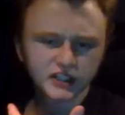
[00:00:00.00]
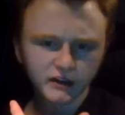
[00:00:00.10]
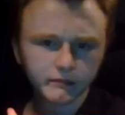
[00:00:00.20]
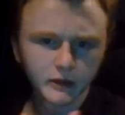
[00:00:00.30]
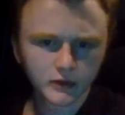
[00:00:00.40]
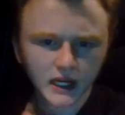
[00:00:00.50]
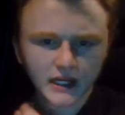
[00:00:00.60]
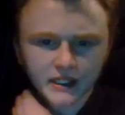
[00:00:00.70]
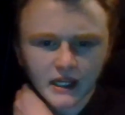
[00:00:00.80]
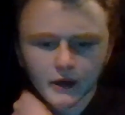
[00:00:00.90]
I have better
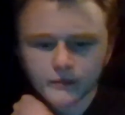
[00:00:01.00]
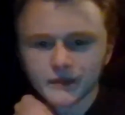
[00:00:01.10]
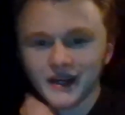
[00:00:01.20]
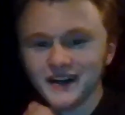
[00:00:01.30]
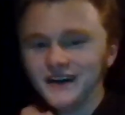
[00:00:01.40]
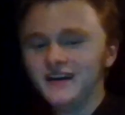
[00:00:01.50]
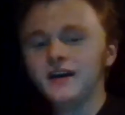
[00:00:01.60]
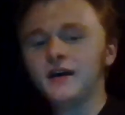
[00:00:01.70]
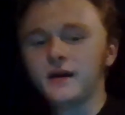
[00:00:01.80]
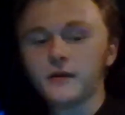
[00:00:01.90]
lighting now.
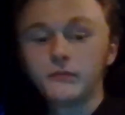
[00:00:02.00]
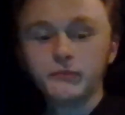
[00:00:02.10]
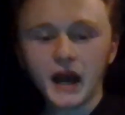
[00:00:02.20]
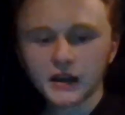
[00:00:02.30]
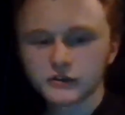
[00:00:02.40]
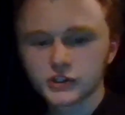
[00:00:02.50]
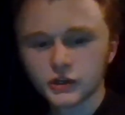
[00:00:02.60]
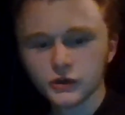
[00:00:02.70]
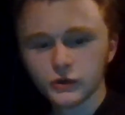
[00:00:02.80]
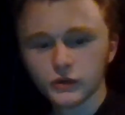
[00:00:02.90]
Back
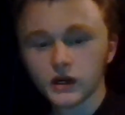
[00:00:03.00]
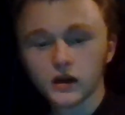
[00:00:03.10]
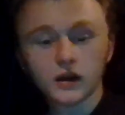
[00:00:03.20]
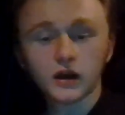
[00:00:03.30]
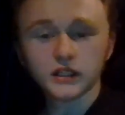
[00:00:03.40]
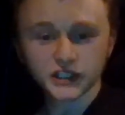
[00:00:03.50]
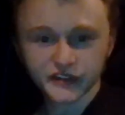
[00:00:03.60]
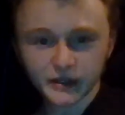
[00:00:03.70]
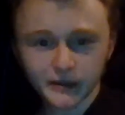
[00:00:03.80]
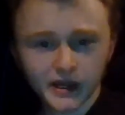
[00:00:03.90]
to audience
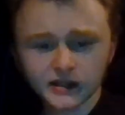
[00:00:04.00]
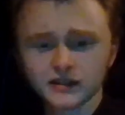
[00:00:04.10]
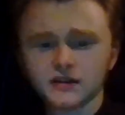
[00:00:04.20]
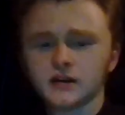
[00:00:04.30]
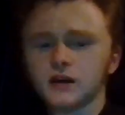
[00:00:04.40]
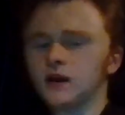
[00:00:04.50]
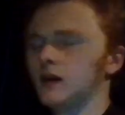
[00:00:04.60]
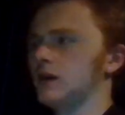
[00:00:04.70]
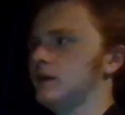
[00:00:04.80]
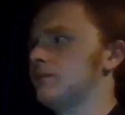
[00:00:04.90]
feedback.
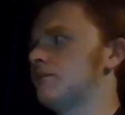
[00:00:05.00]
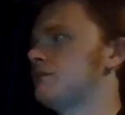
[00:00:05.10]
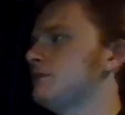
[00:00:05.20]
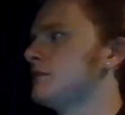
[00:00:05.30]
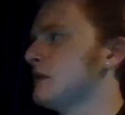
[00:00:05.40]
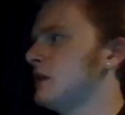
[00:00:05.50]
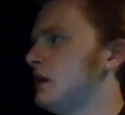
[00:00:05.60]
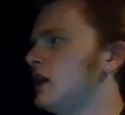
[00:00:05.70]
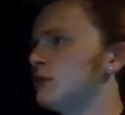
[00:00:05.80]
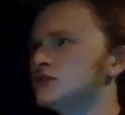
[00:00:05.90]

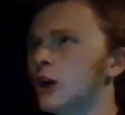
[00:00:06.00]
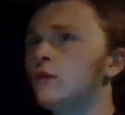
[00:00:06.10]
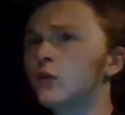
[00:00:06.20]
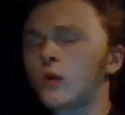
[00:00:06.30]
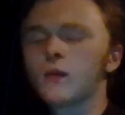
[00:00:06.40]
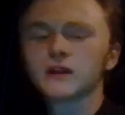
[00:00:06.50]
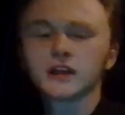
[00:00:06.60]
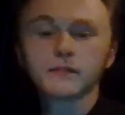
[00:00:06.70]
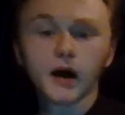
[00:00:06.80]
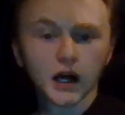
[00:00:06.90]
It was
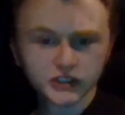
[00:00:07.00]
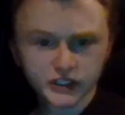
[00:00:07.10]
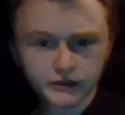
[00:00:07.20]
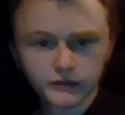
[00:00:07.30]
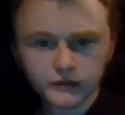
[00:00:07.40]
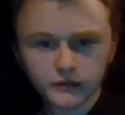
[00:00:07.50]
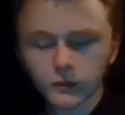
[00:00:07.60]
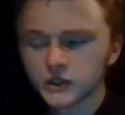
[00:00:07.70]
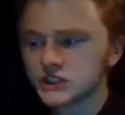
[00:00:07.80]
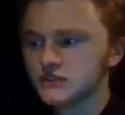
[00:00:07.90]
overwhelmingly positive,
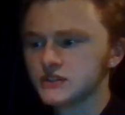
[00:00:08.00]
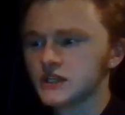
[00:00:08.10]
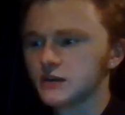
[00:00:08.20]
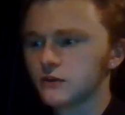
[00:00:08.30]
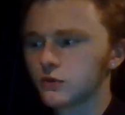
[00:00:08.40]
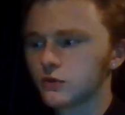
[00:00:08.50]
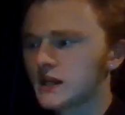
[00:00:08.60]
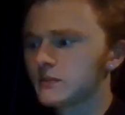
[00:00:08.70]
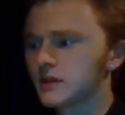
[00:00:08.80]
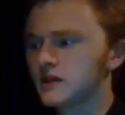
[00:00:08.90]
which is
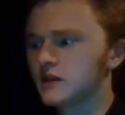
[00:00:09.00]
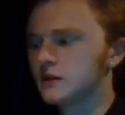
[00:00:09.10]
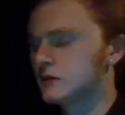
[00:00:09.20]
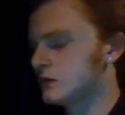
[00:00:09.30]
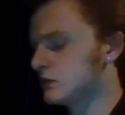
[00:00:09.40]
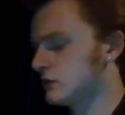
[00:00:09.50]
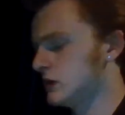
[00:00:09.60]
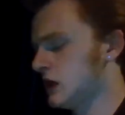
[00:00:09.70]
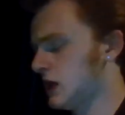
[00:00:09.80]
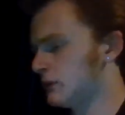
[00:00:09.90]
incredibly
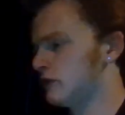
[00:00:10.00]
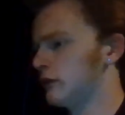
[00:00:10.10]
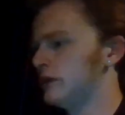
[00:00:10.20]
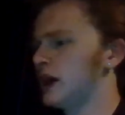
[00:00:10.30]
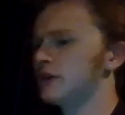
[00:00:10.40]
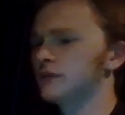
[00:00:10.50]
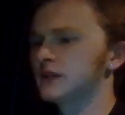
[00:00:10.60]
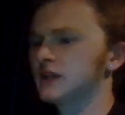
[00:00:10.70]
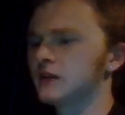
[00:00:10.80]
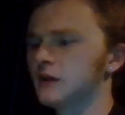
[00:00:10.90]
helpful, not
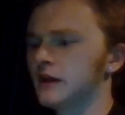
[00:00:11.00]
only